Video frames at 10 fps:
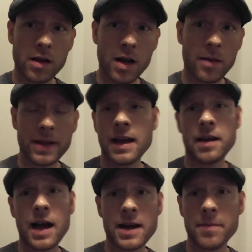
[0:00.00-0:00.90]
Um, again,
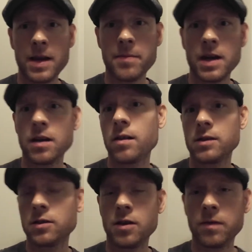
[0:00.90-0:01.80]
Hyde Amendment, there
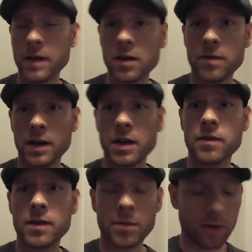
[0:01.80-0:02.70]
is no federal funding
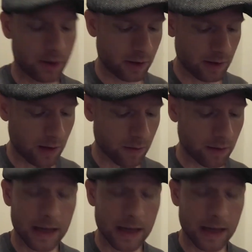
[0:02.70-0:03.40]
for abortion, though.